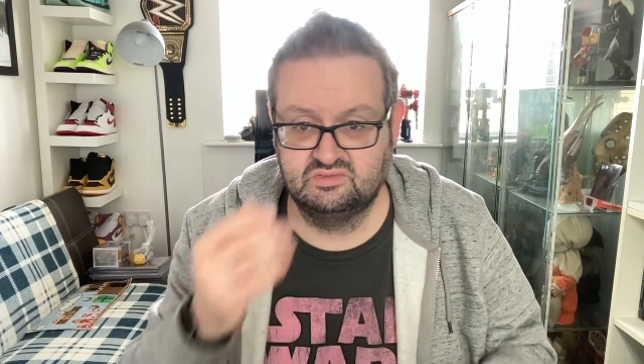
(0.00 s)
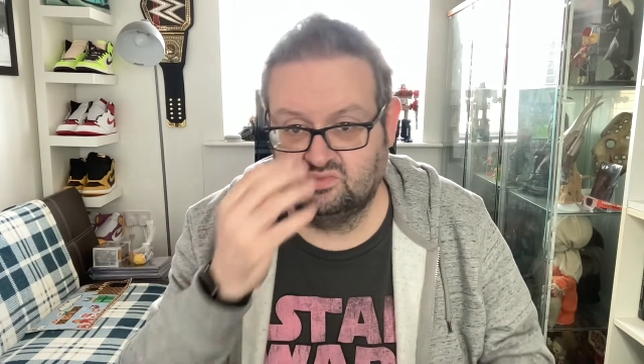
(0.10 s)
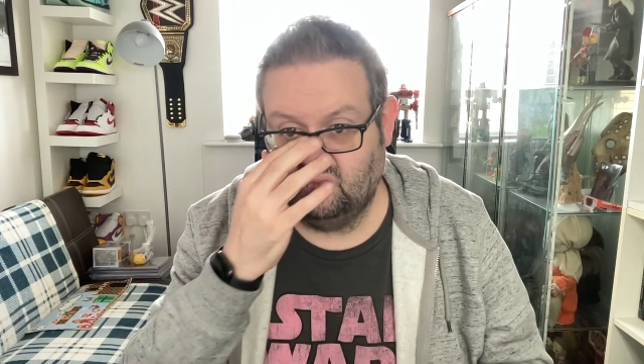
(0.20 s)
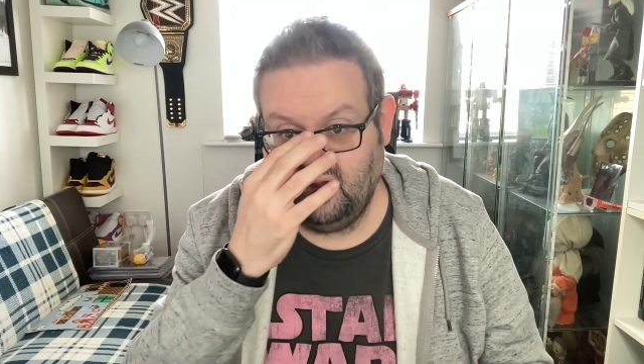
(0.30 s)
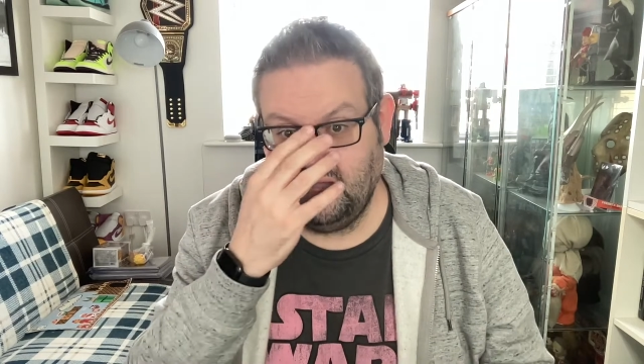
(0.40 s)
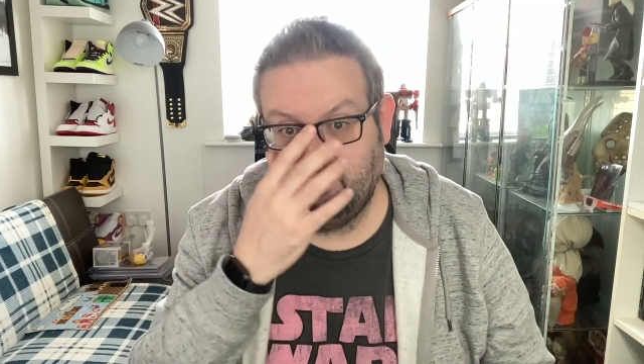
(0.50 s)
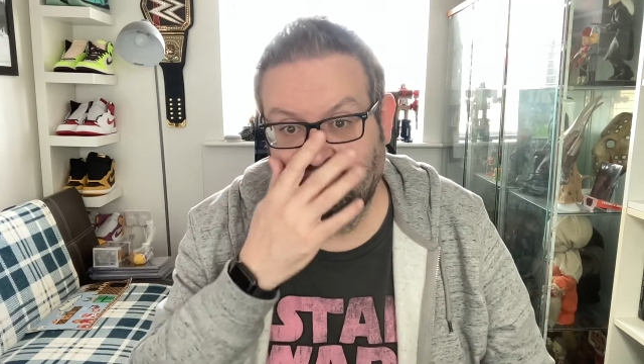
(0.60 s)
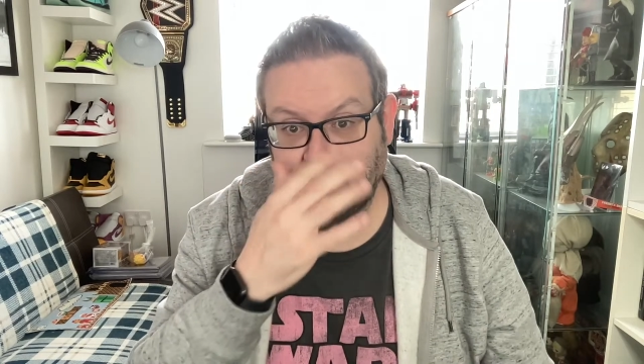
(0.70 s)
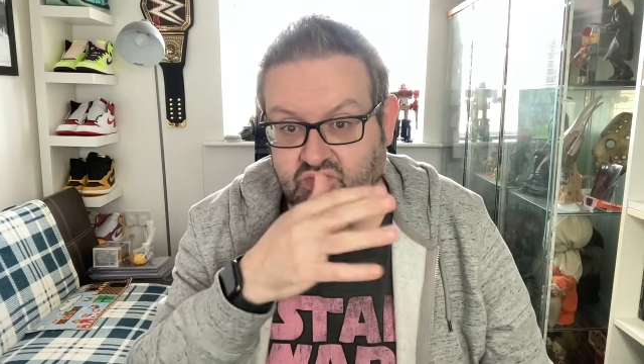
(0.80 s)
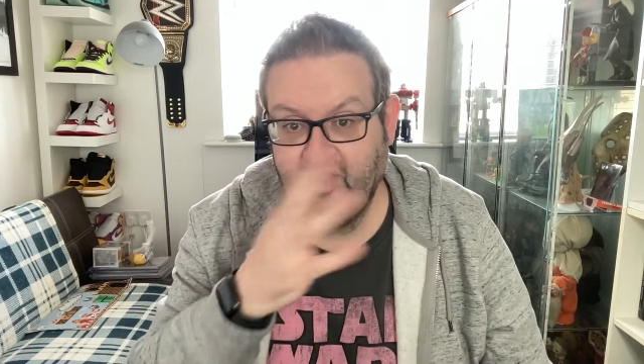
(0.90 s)

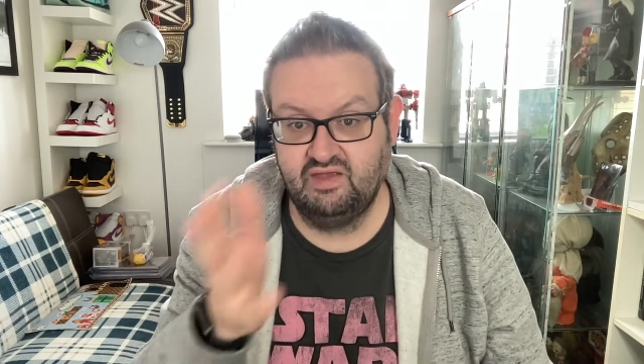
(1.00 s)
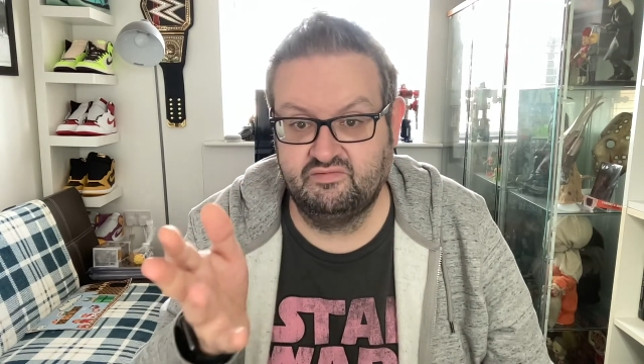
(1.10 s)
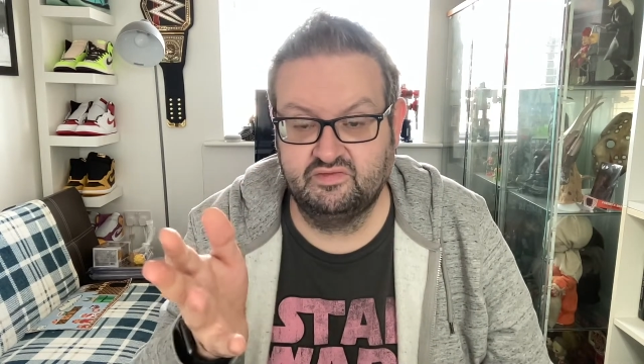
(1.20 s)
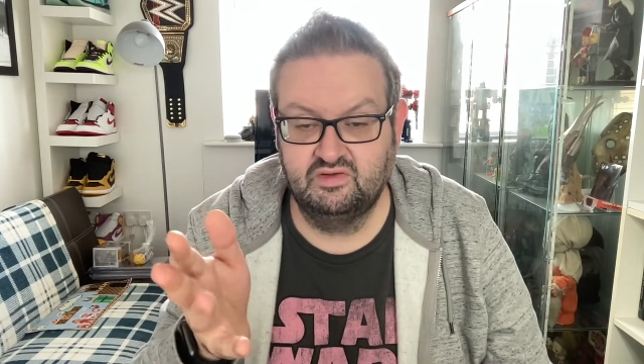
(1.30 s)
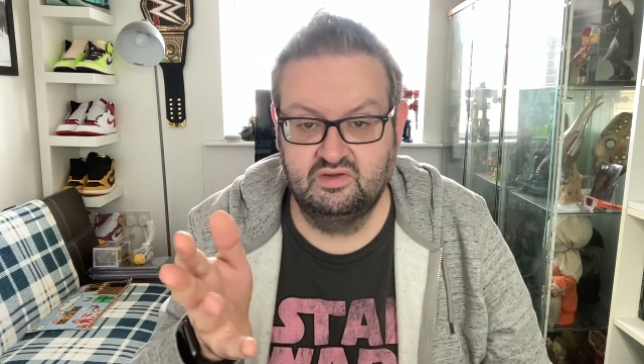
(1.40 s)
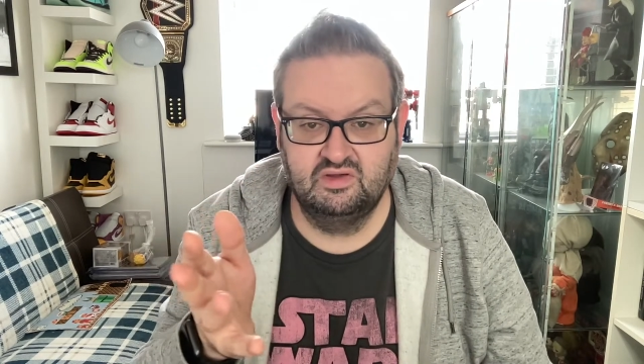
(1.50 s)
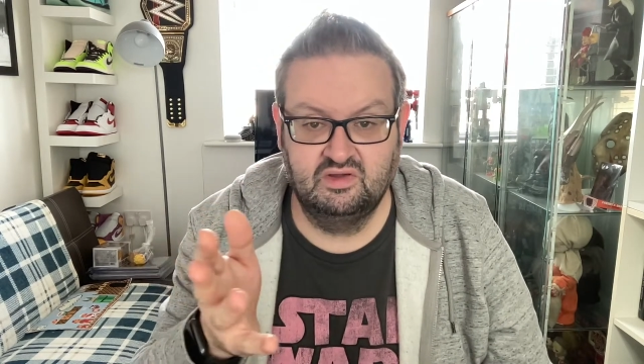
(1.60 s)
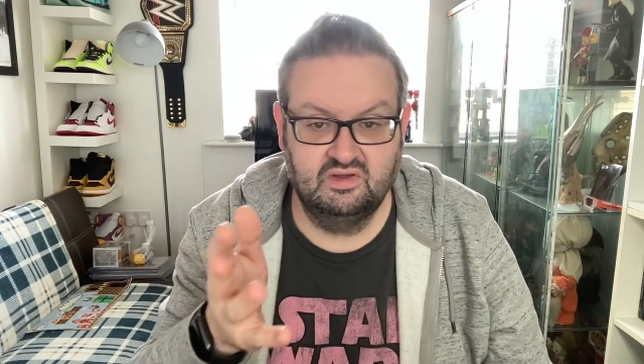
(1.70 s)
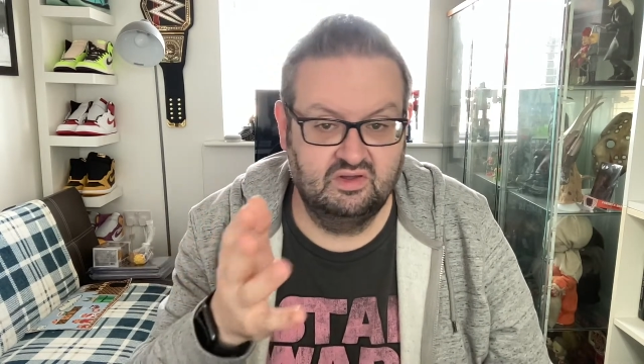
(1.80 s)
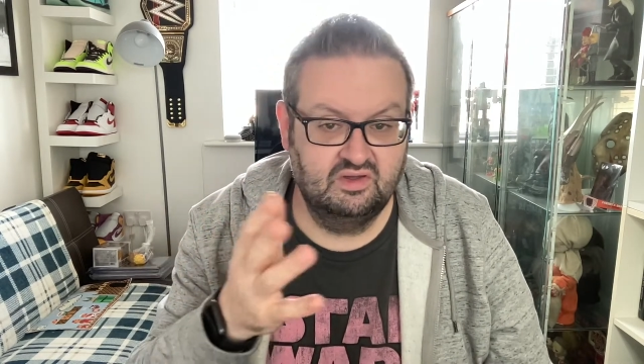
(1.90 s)
those waves.
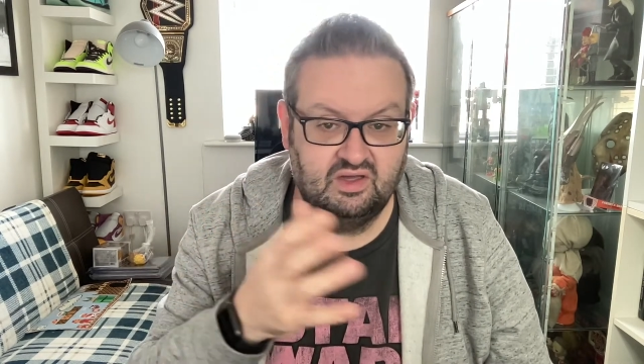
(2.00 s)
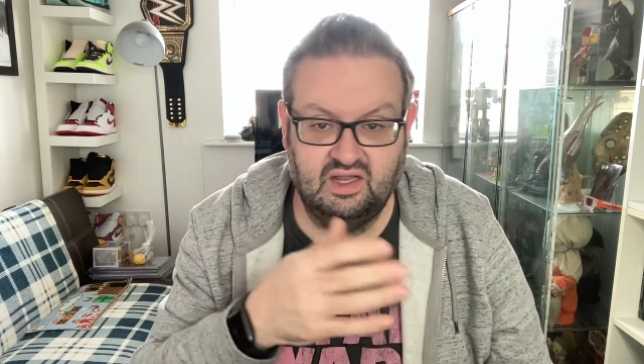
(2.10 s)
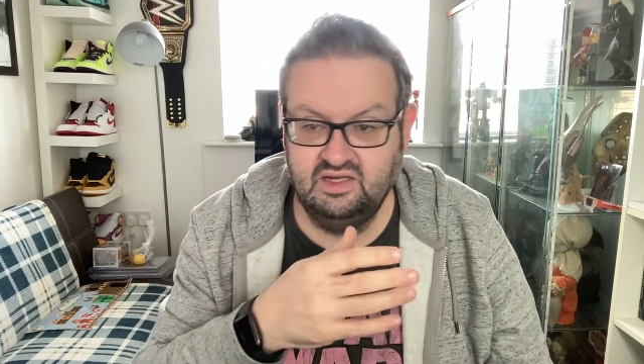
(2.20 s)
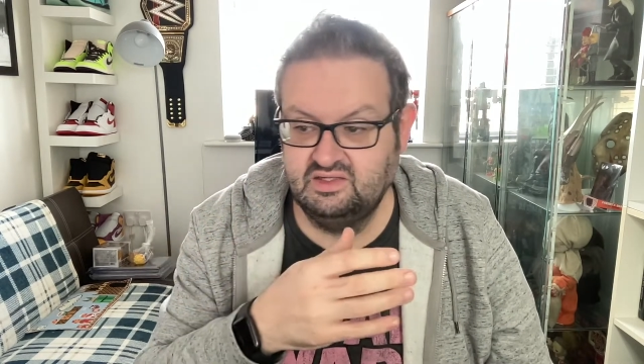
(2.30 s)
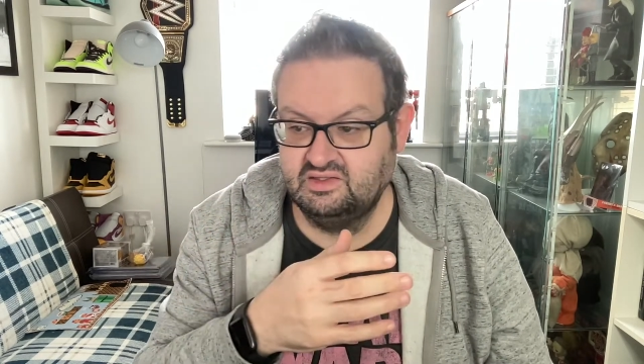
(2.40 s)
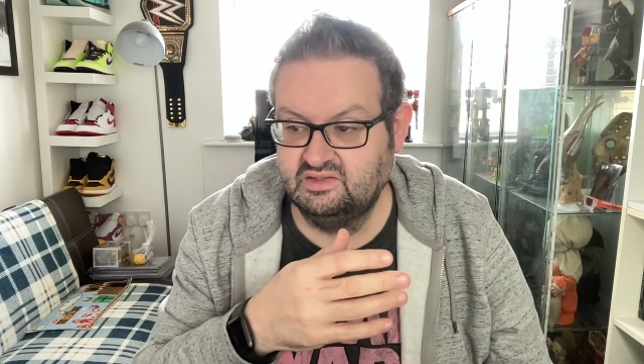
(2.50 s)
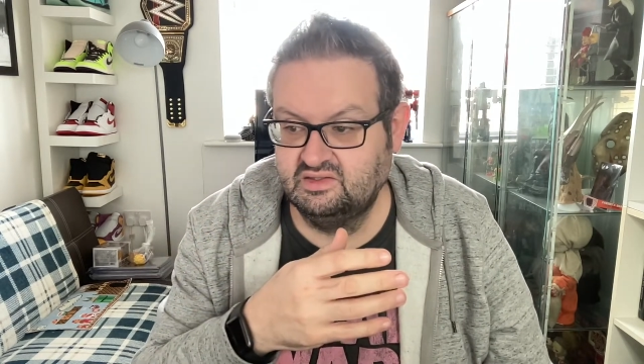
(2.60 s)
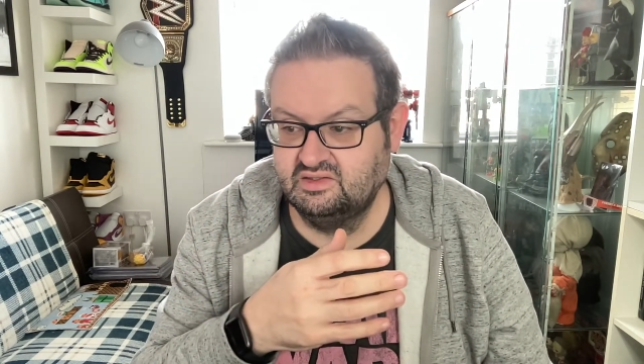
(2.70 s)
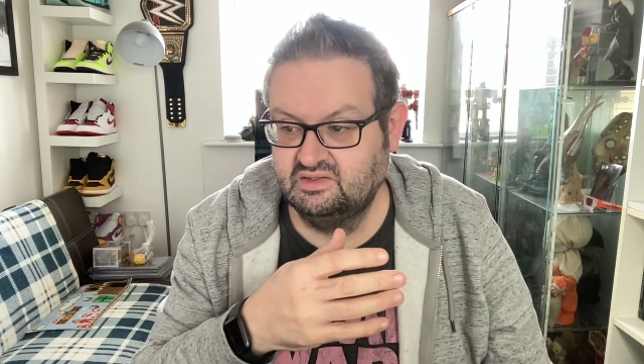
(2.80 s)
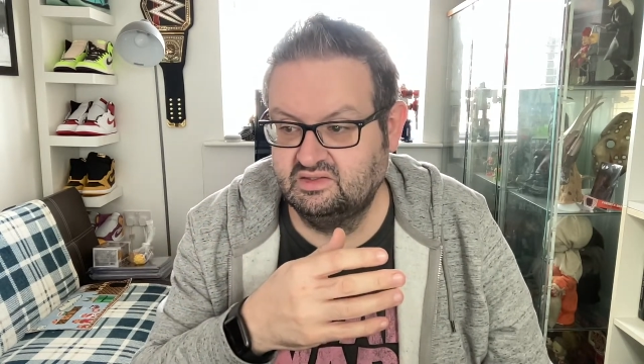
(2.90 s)
I
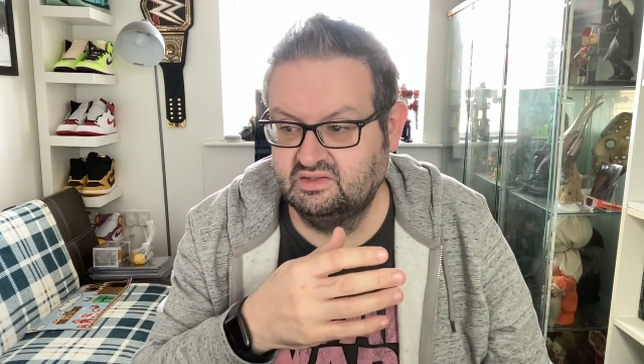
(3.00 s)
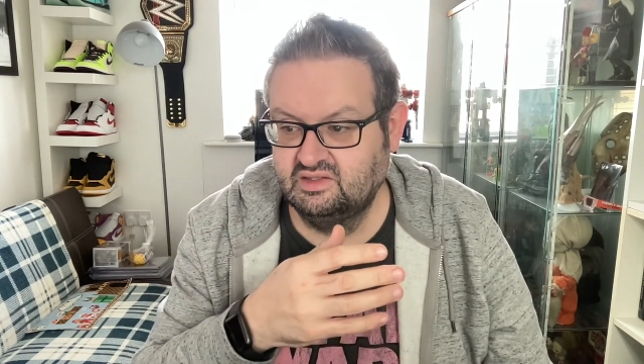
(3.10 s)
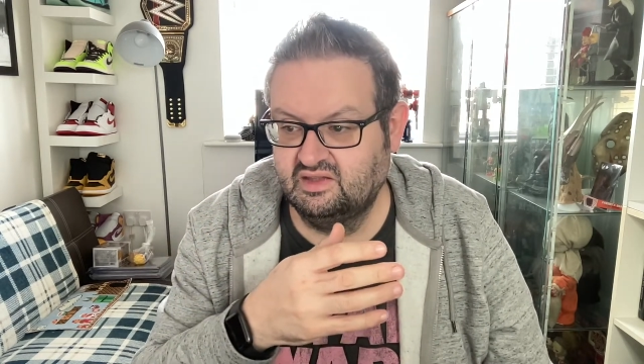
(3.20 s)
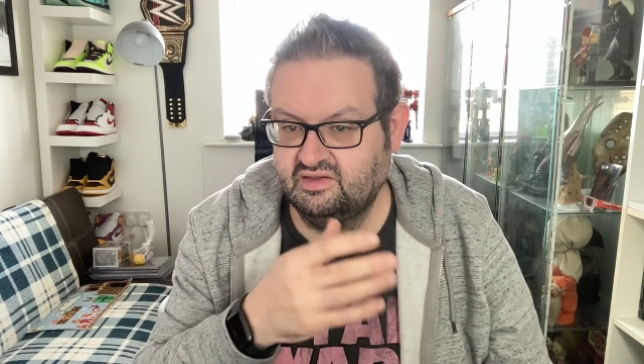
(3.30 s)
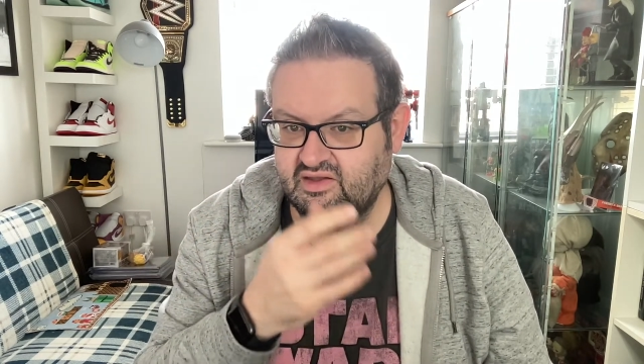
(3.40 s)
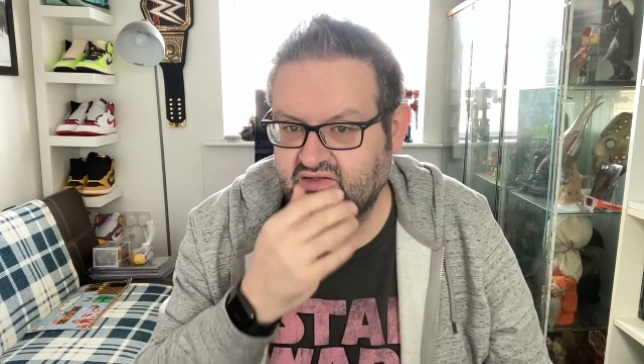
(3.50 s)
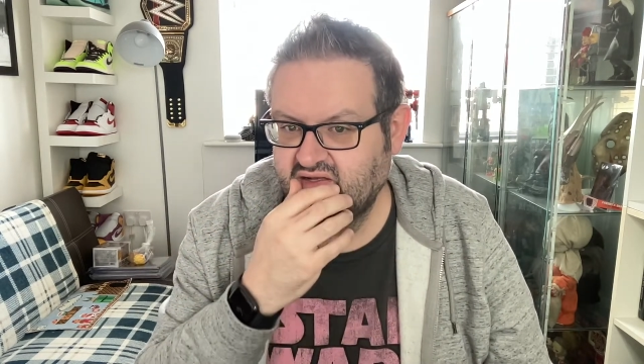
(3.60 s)
kept